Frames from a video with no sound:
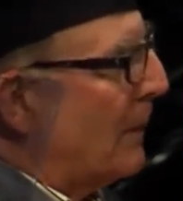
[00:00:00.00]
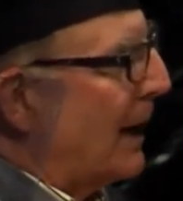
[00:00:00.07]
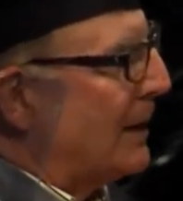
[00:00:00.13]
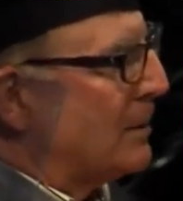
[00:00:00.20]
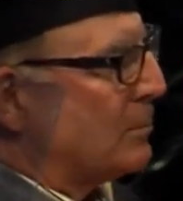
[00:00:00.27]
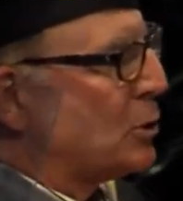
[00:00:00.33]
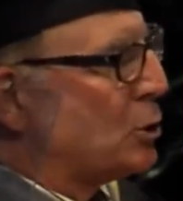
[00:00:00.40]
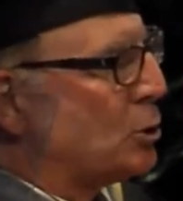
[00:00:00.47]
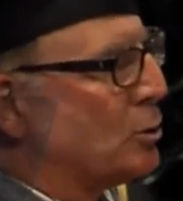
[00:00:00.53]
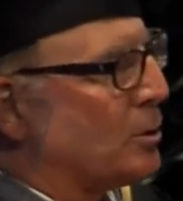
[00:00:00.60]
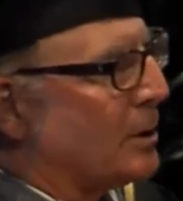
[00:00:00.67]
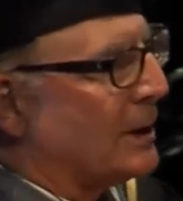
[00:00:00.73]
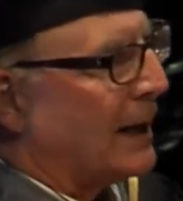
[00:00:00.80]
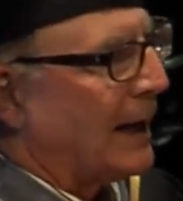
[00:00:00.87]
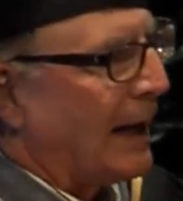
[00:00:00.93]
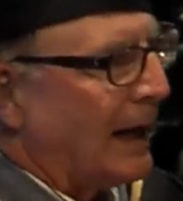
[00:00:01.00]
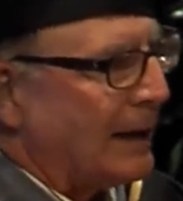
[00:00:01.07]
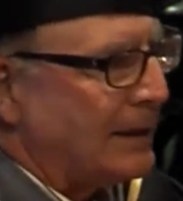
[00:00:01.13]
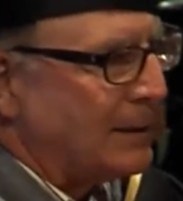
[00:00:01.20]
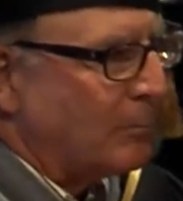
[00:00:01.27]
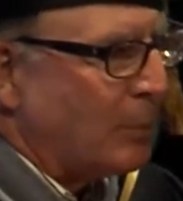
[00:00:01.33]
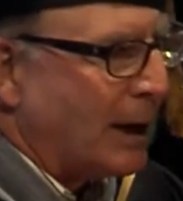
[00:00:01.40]
am sure that I
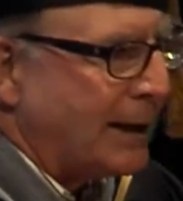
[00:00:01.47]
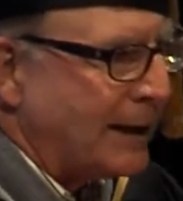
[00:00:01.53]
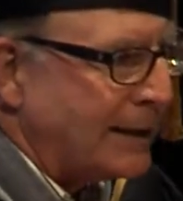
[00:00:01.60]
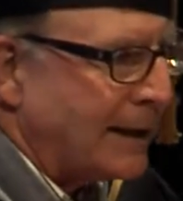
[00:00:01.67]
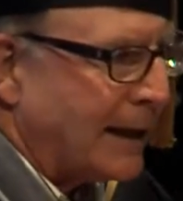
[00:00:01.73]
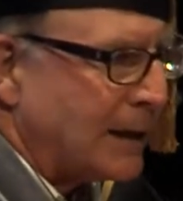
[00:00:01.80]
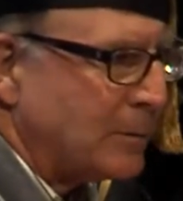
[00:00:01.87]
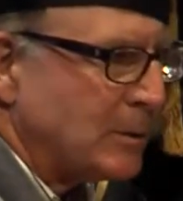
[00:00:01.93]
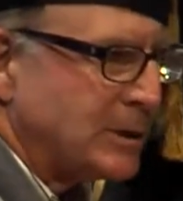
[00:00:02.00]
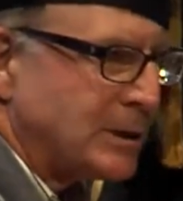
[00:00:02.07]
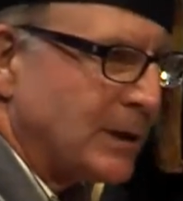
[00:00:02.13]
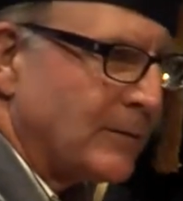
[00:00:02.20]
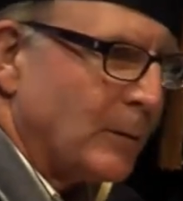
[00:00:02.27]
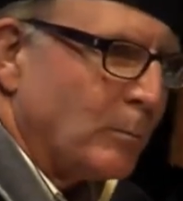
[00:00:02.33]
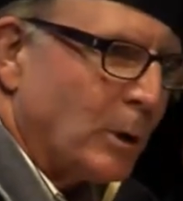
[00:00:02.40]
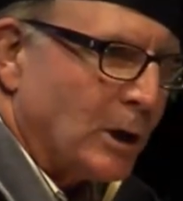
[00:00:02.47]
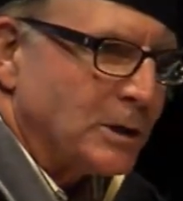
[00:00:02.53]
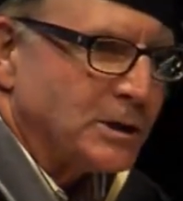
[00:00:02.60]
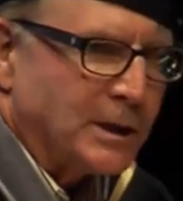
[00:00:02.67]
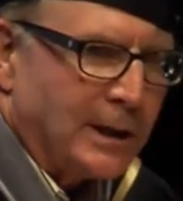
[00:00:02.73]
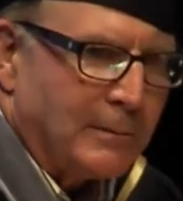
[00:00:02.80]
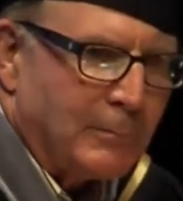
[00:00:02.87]
had the body language of a
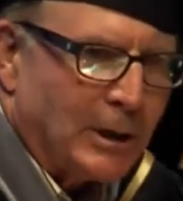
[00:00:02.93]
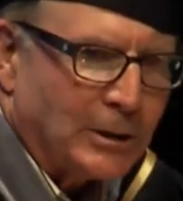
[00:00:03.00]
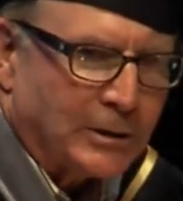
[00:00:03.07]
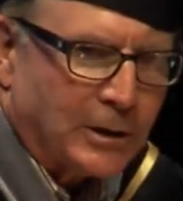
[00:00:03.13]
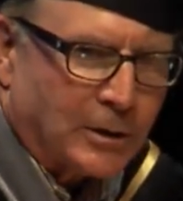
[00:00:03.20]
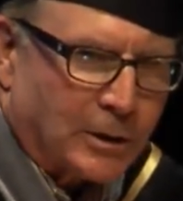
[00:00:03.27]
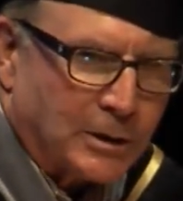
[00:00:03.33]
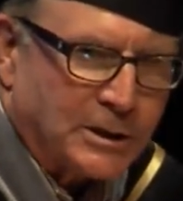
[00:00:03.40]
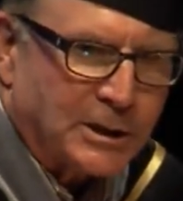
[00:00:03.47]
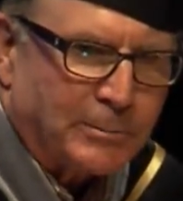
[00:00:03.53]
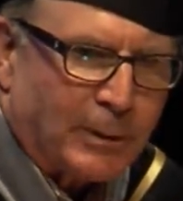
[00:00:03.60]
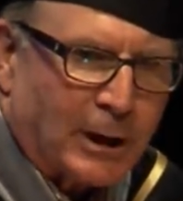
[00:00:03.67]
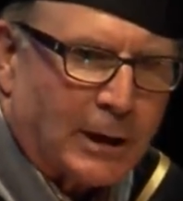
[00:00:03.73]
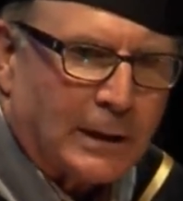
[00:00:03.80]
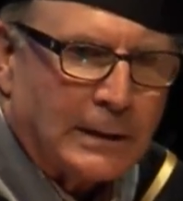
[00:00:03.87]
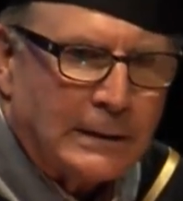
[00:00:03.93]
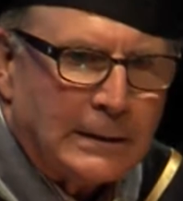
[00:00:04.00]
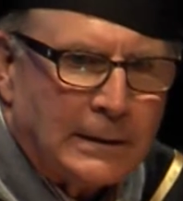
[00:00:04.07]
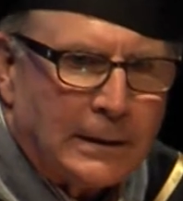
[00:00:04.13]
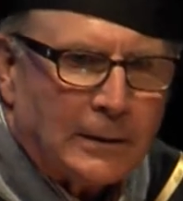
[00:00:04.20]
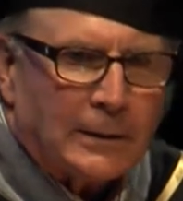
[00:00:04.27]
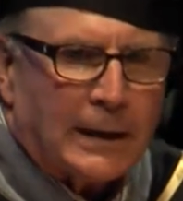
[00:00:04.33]
partially melted Hershey bar,
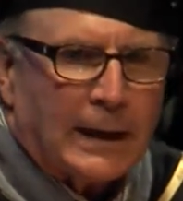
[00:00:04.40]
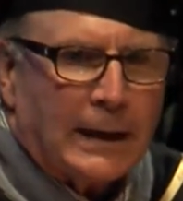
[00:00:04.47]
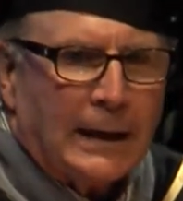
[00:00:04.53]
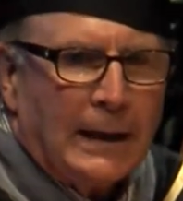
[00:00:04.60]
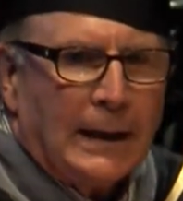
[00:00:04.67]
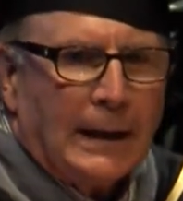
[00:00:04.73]
okay?